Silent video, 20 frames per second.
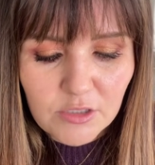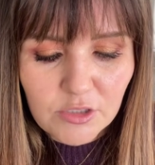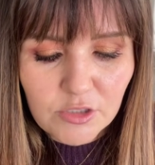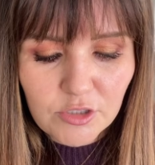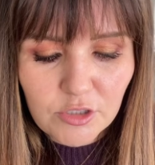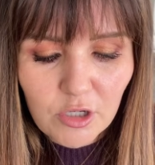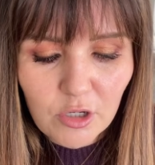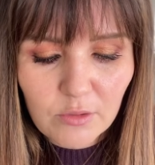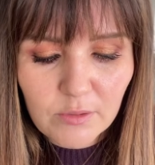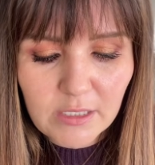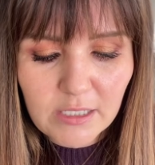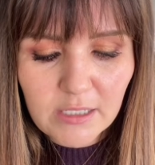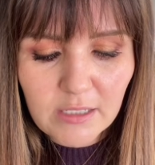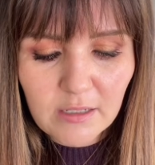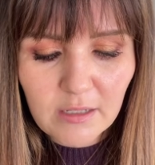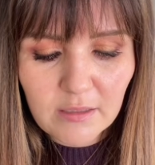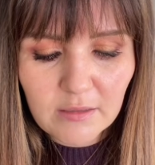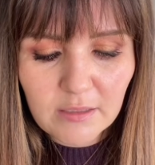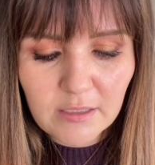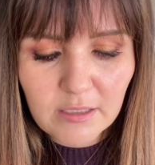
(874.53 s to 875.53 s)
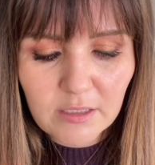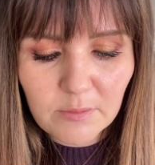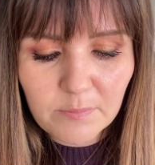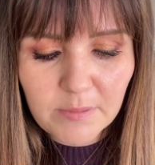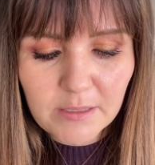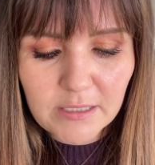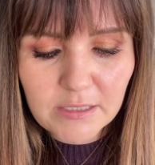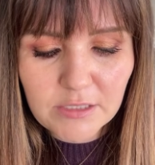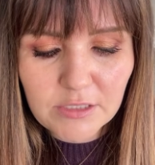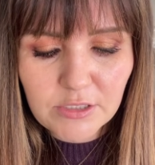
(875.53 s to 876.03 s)
tone it a little
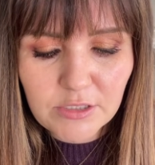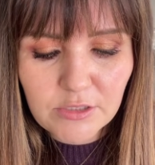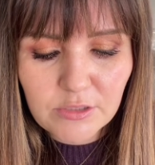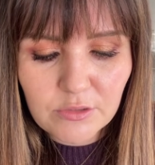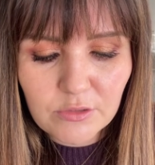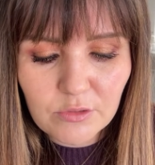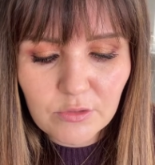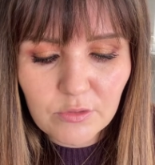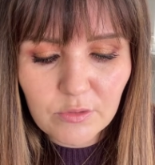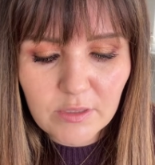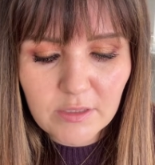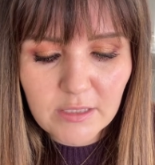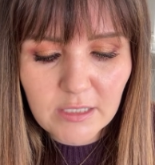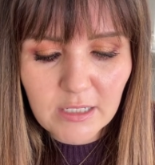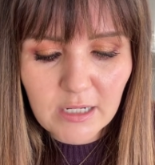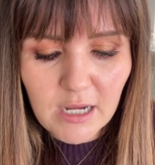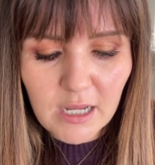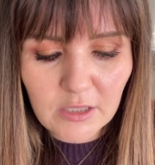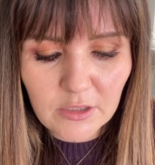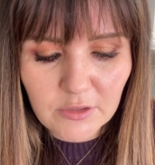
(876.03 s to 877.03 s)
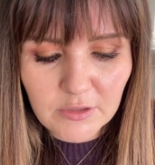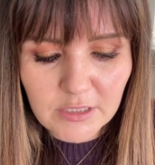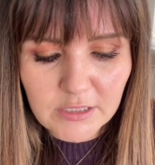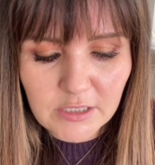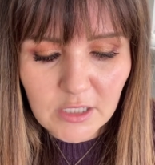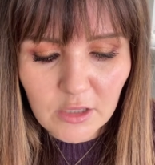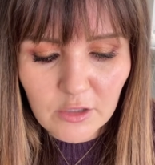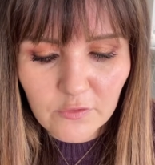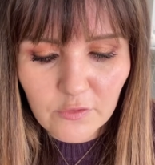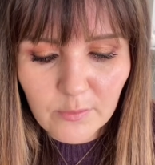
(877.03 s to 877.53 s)
bit to the color
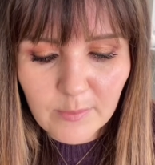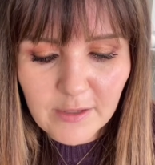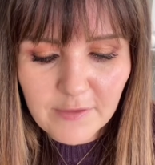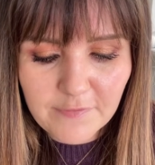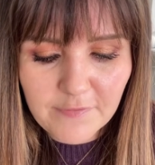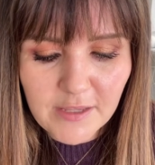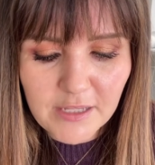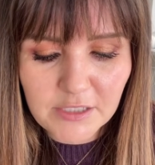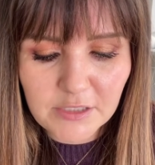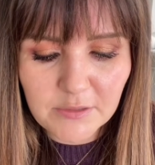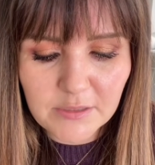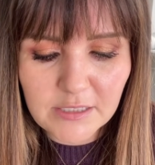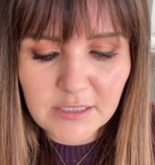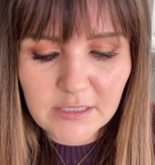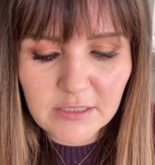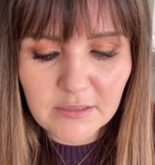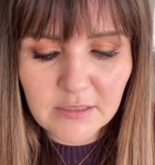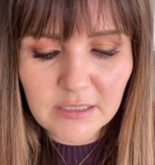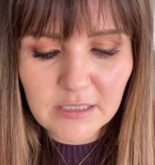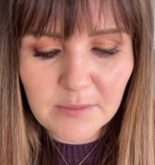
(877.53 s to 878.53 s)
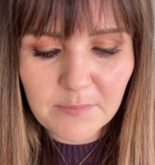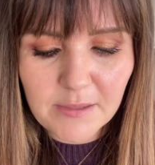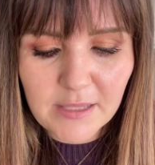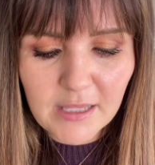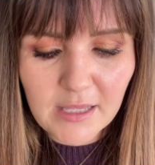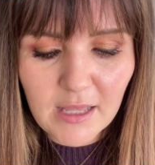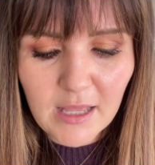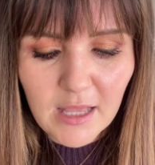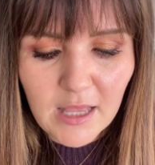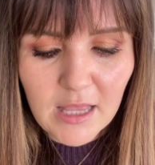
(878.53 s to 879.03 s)
that's all over my face. So it's still going to
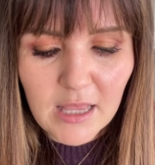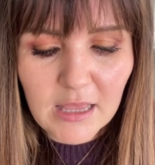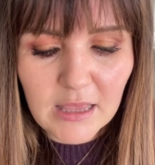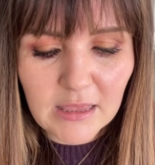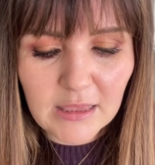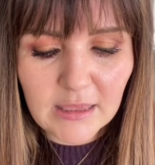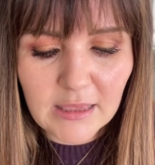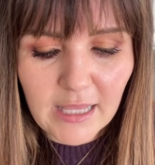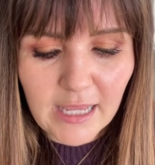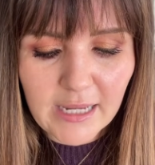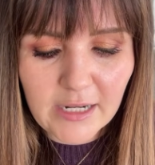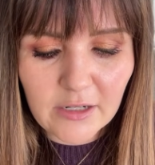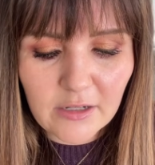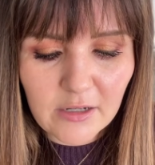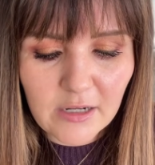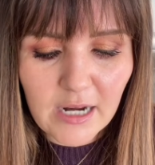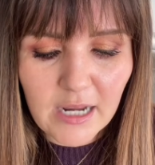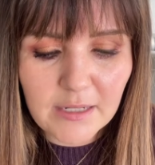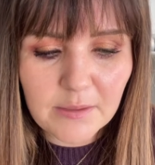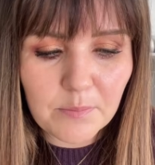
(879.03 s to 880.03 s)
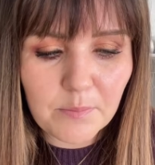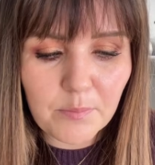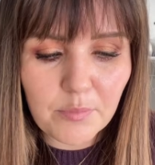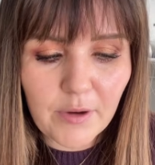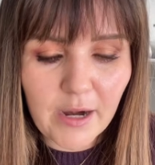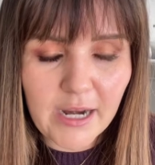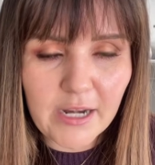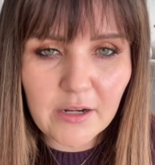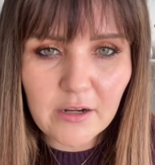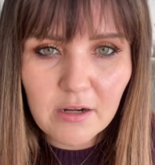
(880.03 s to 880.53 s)
be lighter and
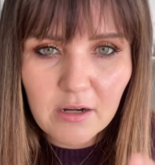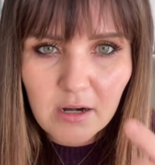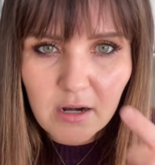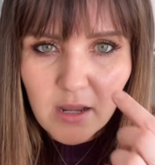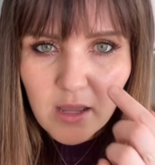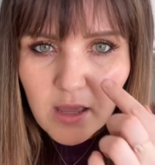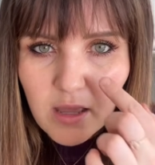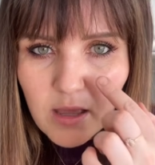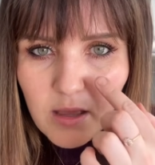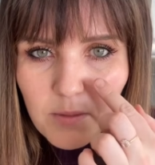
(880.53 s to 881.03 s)
brighter.